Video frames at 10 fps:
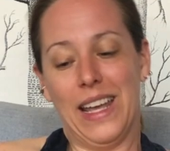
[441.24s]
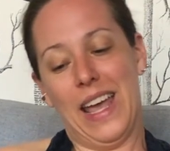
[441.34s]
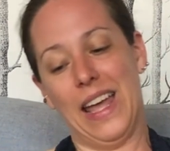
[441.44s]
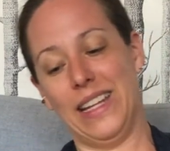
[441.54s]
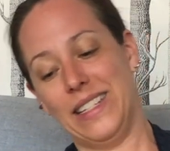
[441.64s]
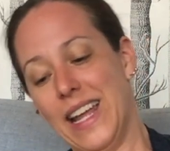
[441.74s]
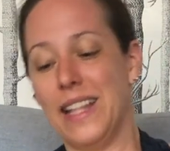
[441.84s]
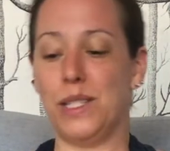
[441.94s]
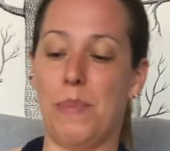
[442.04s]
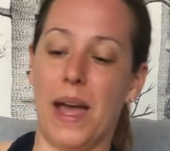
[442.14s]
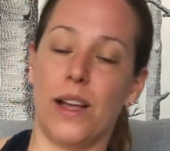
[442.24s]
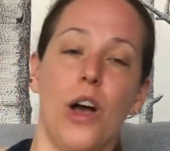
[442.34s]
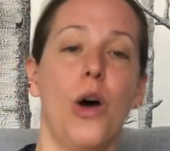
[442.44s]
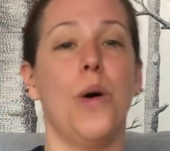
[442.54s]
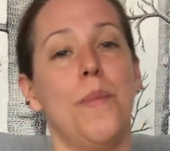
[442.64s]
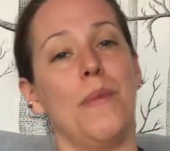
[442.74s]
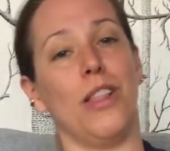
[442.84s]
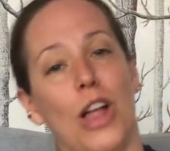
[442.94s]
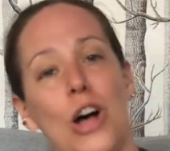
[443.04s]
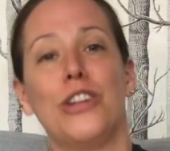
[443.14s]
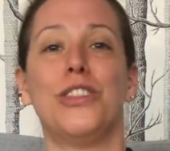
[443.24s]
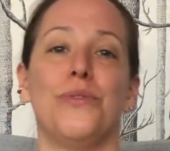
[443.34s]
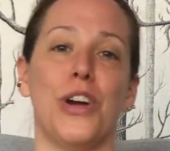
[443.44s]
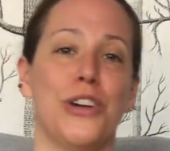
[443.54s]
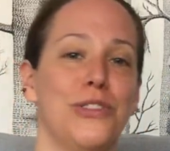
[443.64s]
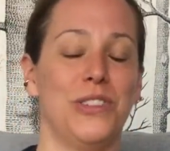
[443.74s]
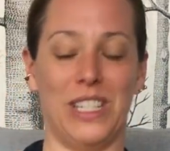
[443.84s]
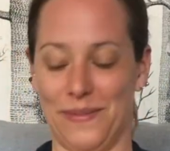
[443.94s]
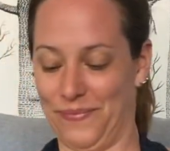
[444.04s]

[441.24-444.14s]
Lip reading: and he danced back home along the road.